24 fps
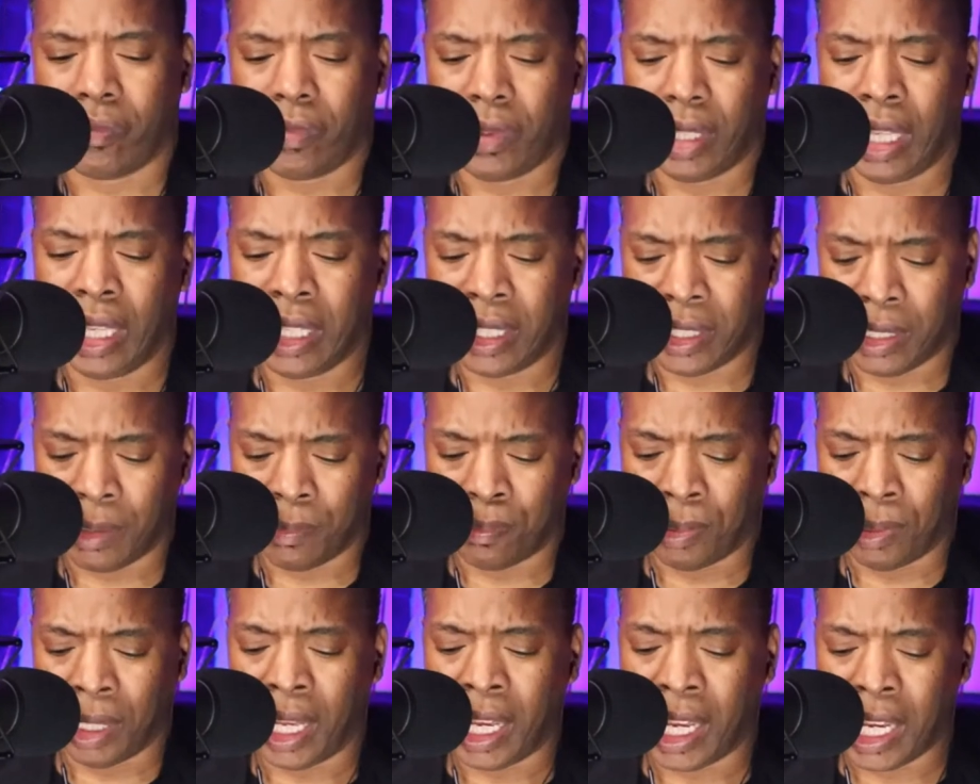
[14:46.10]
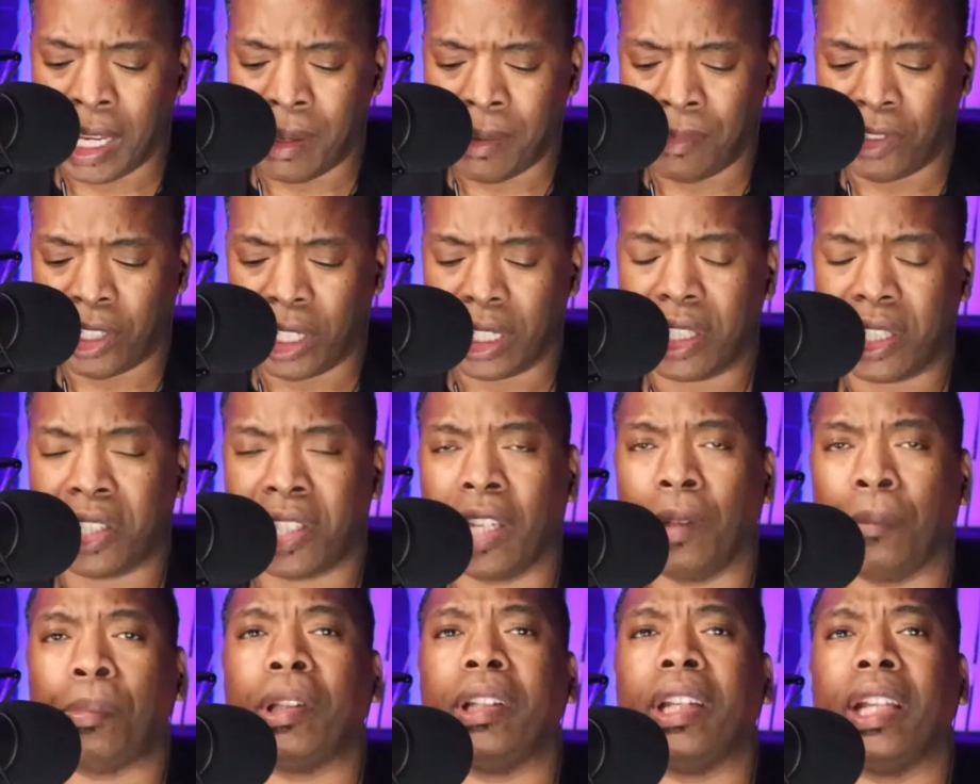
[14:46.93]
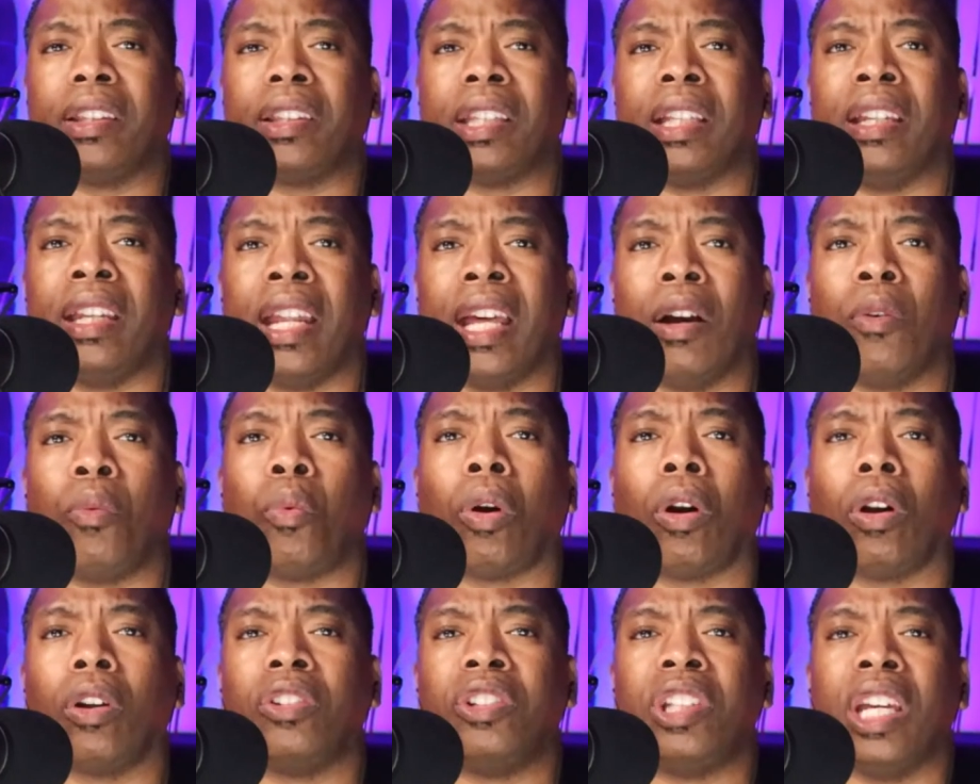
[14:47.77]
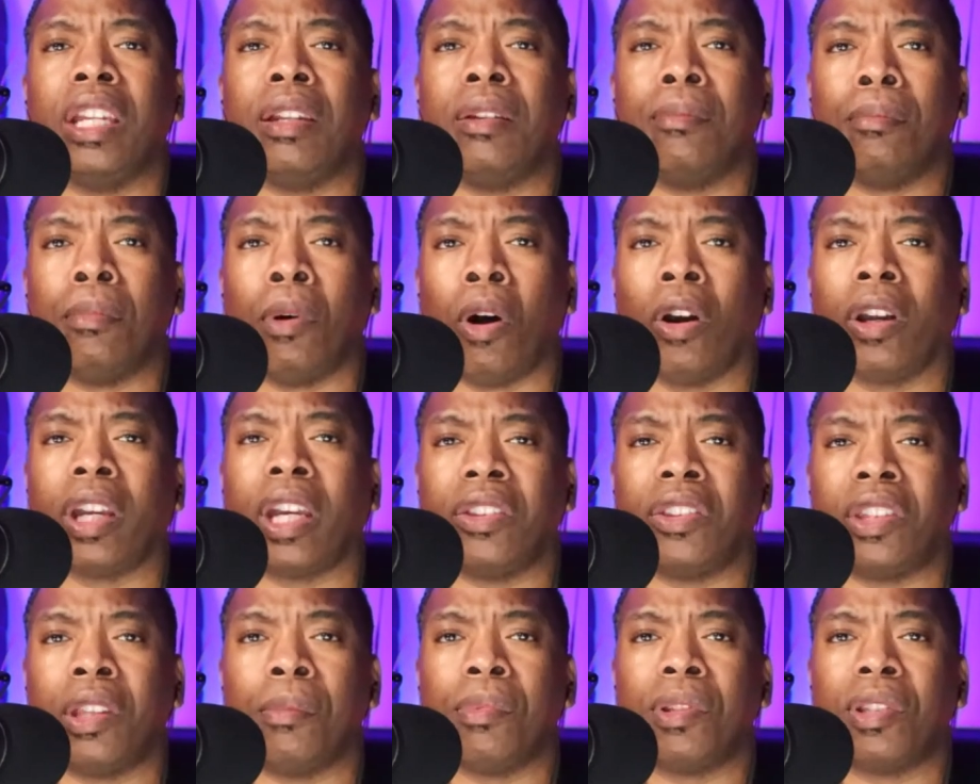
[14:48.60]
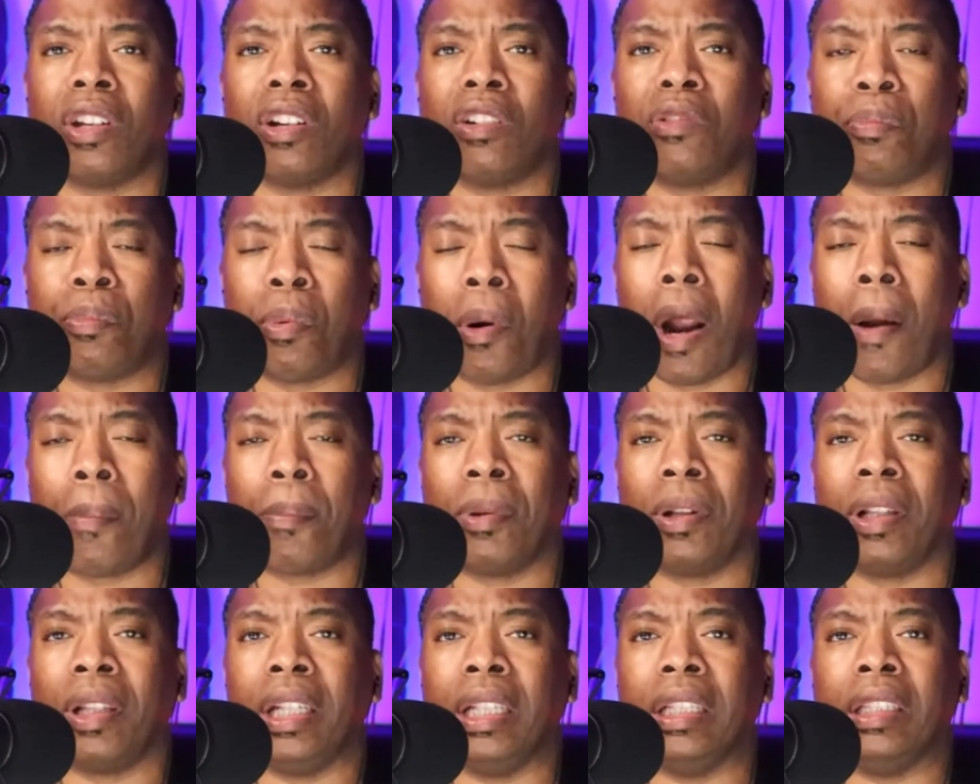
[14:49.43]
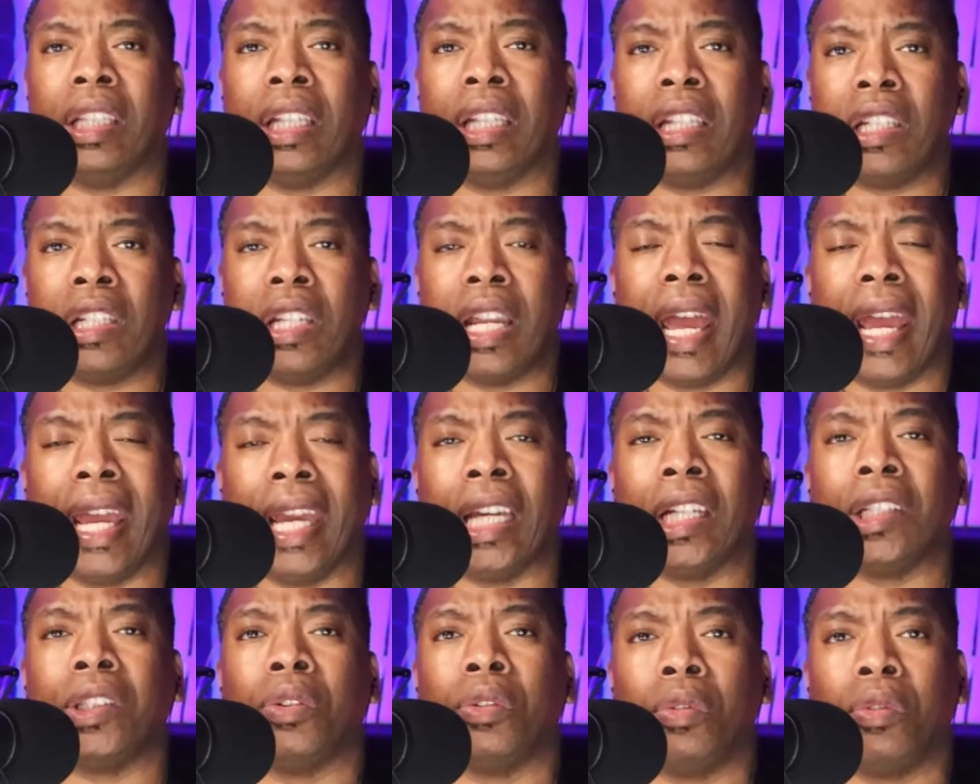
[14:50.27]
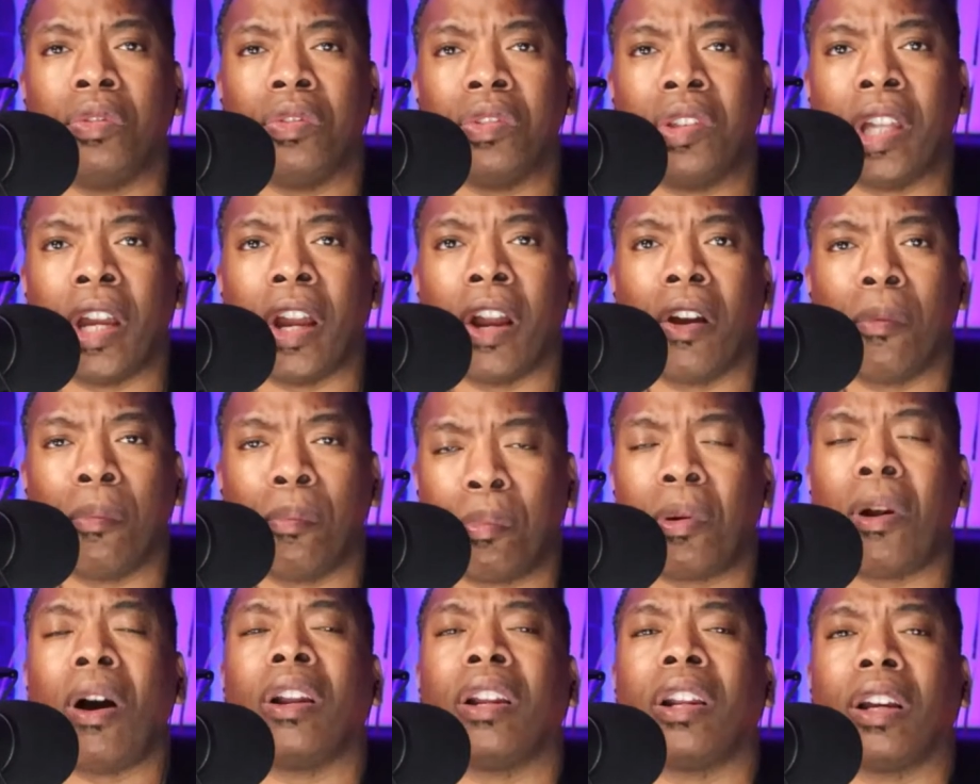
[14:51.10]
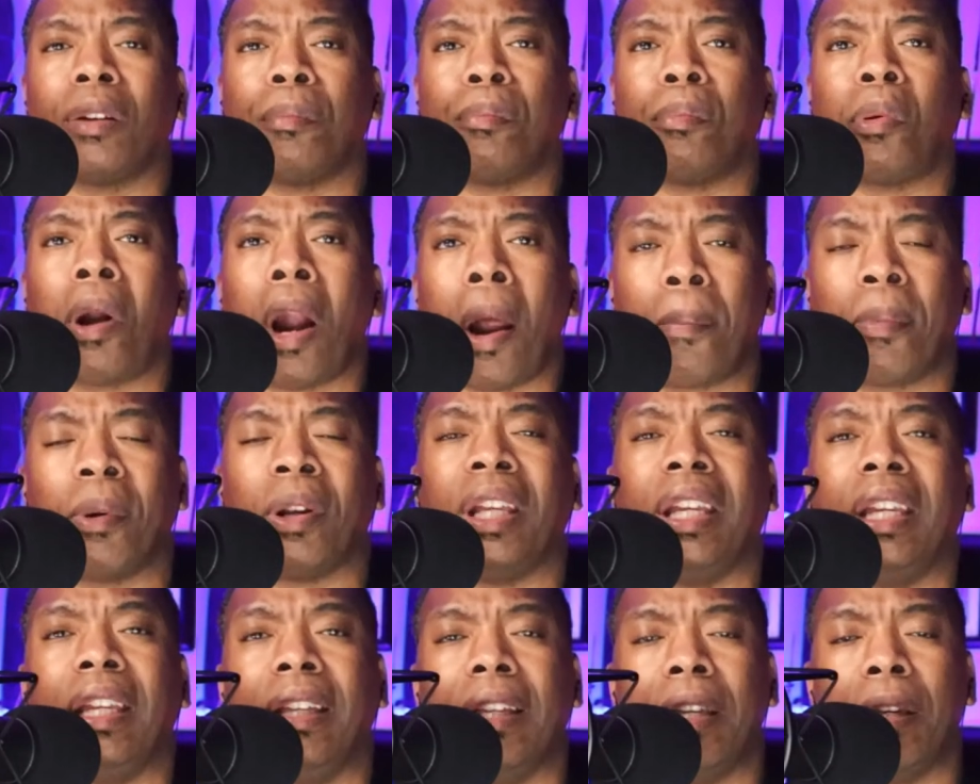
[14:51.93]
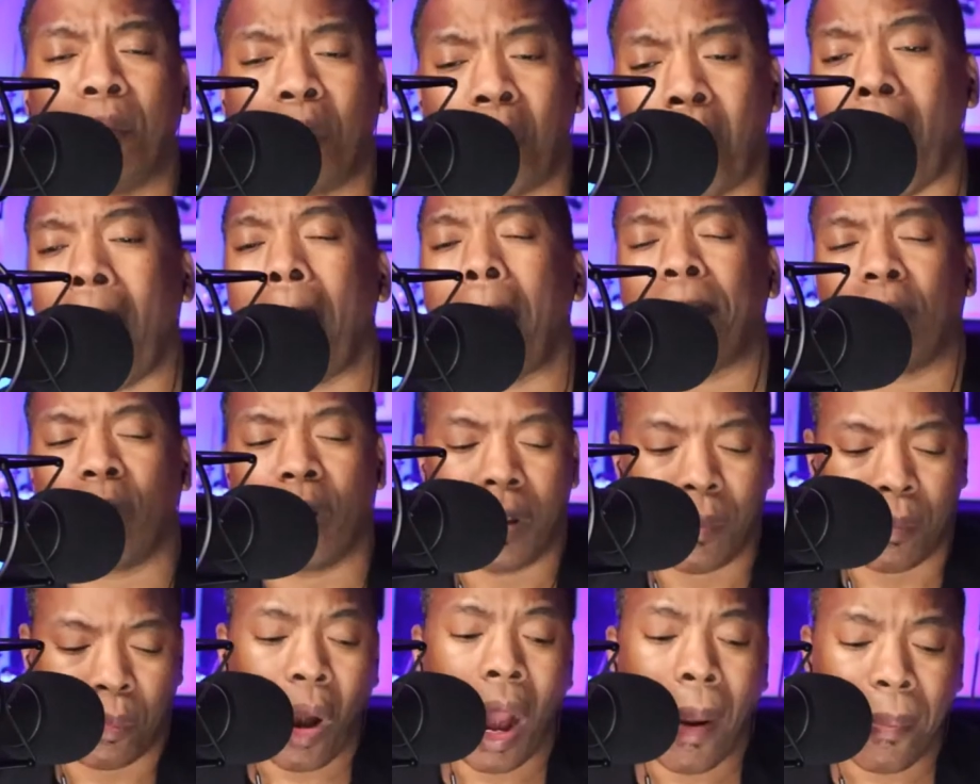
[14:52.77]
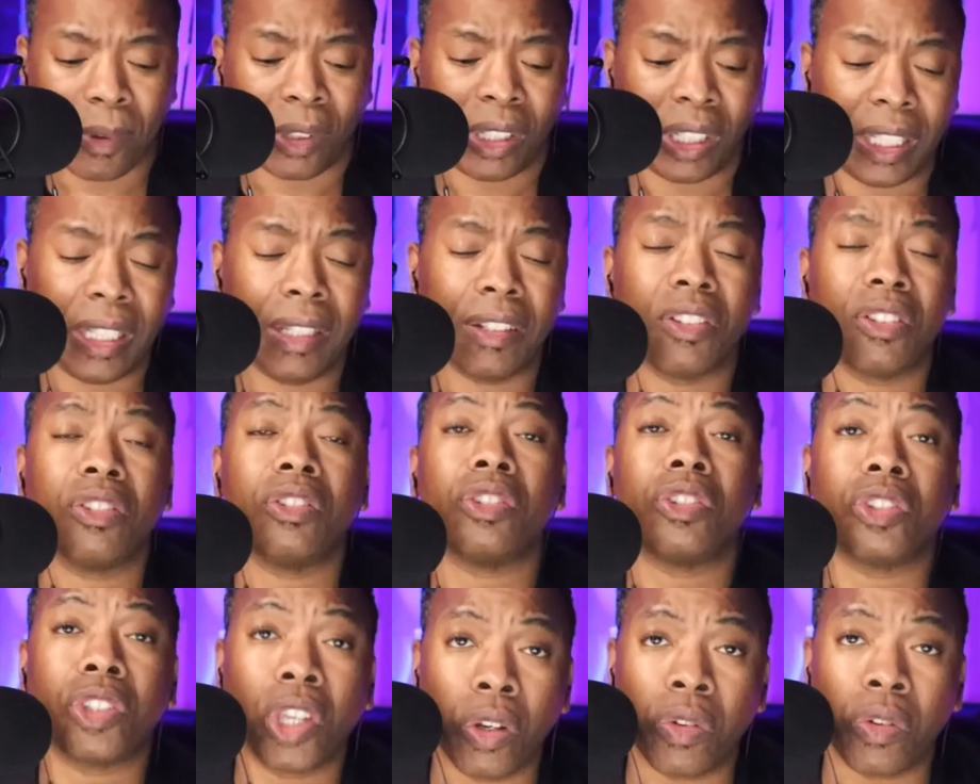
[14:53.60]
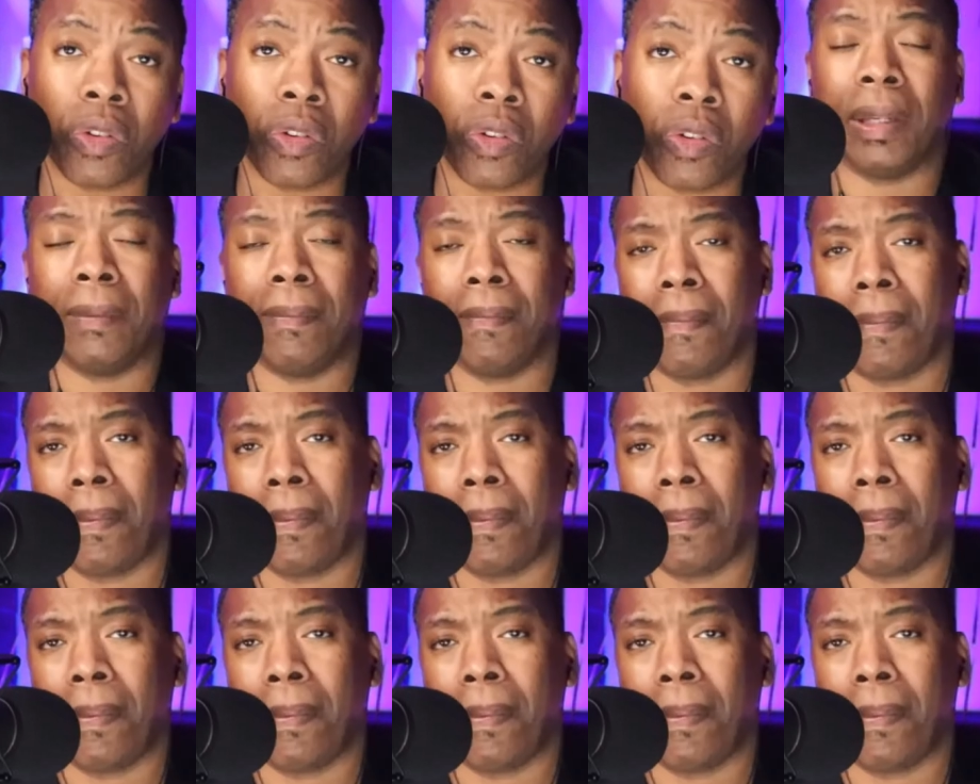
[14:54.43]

Is the blame just simply that the network didn't market themselves properly, didn't handle their product property prop properly? Excuse me.